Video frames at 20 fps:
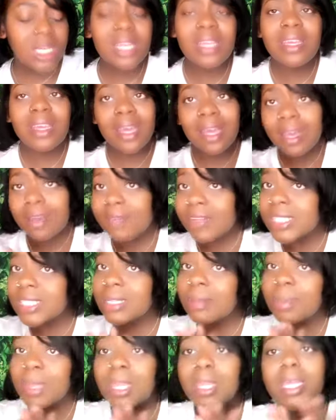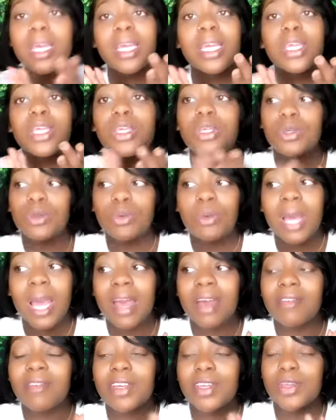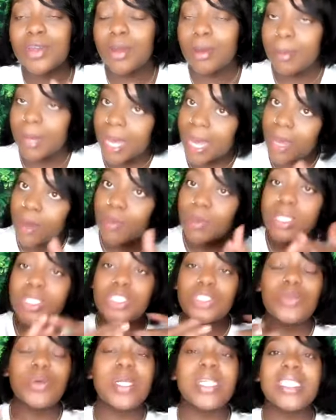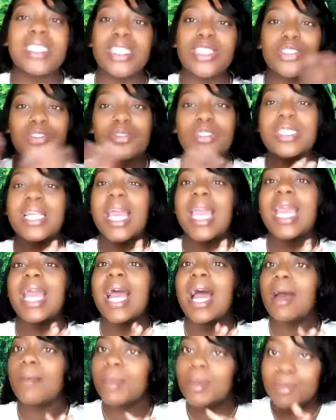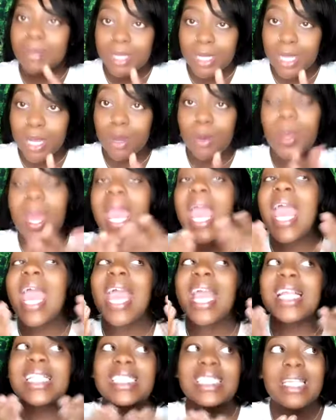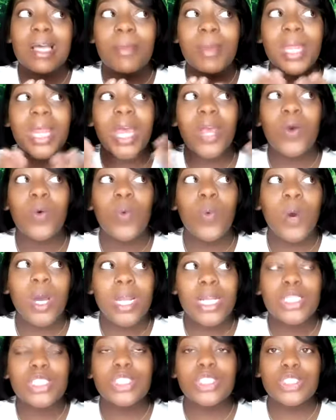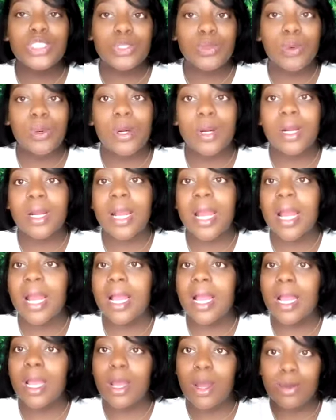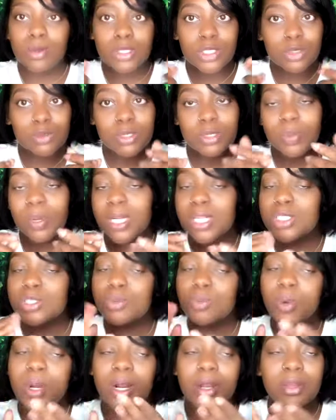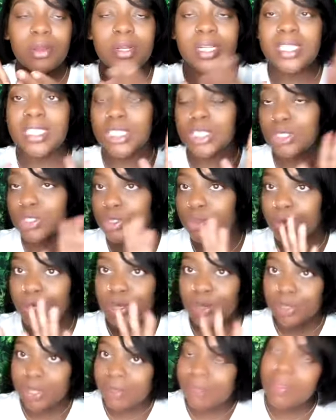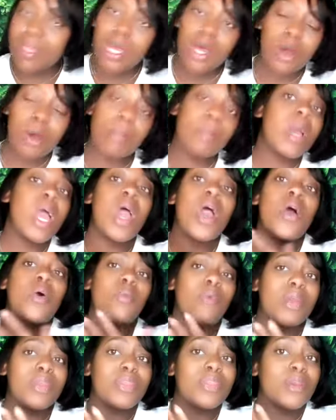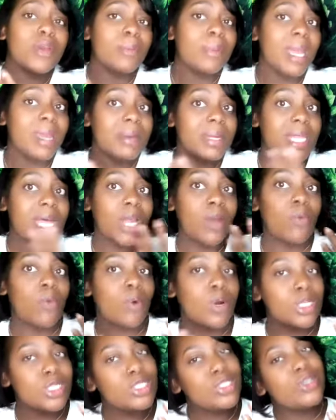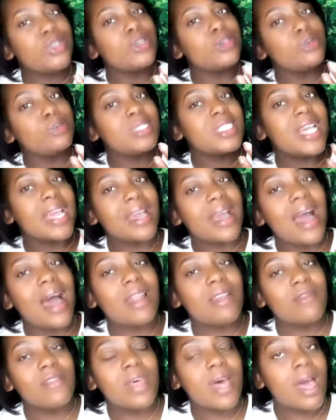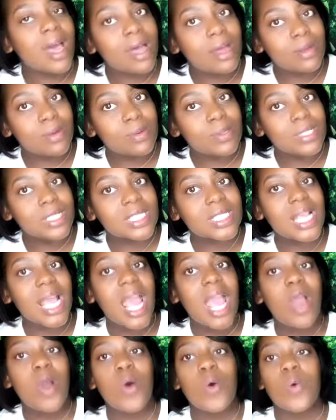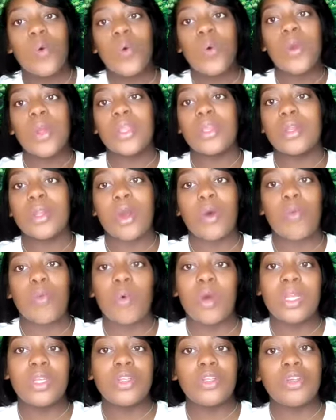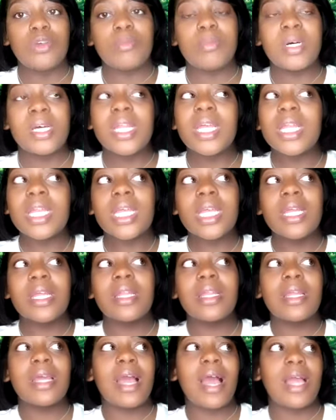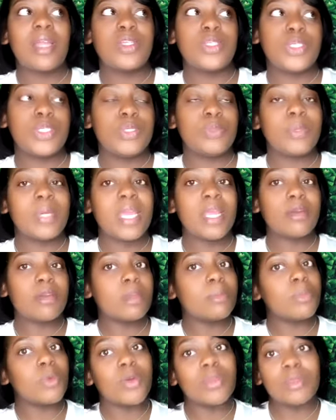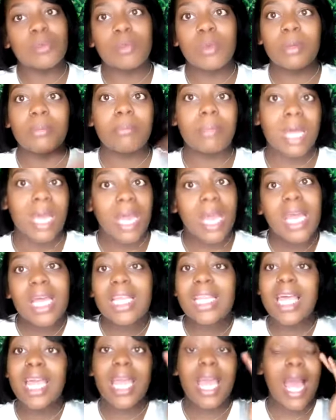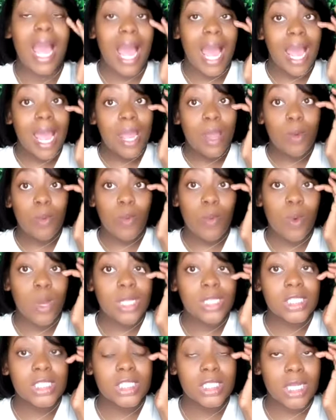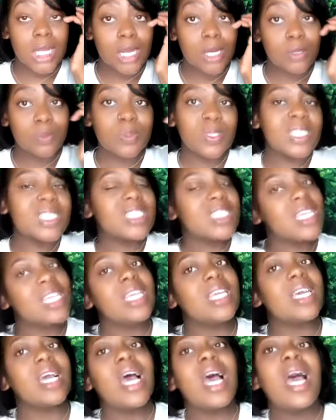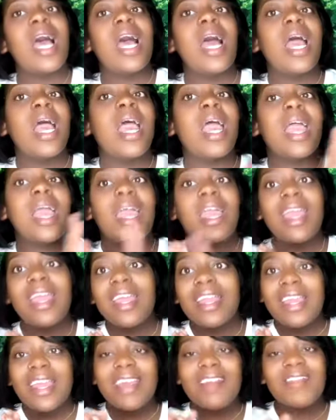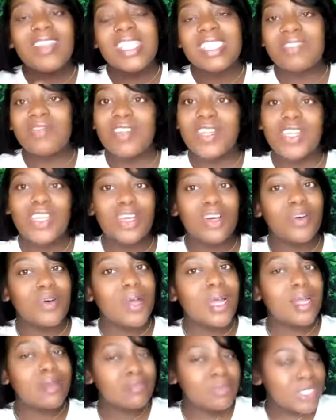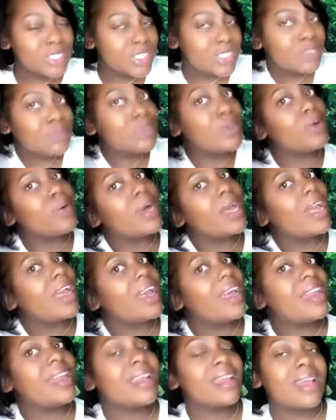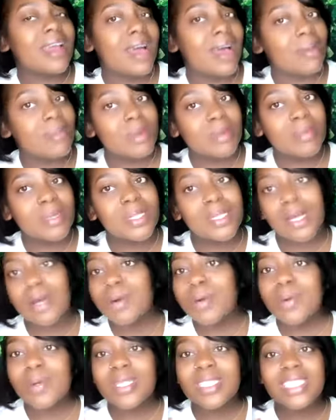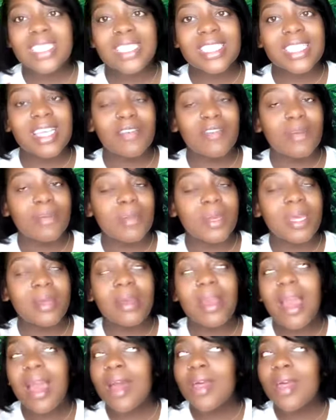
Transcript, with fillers: yeah, if it's something that you have in your bag, what's your essentials? Like, comment below and tell me, like, what is your go-tos? What is what are your essentials when you're leaving the home with your baby? Like, what do you take out of the house? Or, you know, what do you put it in? How do you carry more than one bag? Like, I want to know the tea. And if this video helped you, go ahead and comment below, just giving me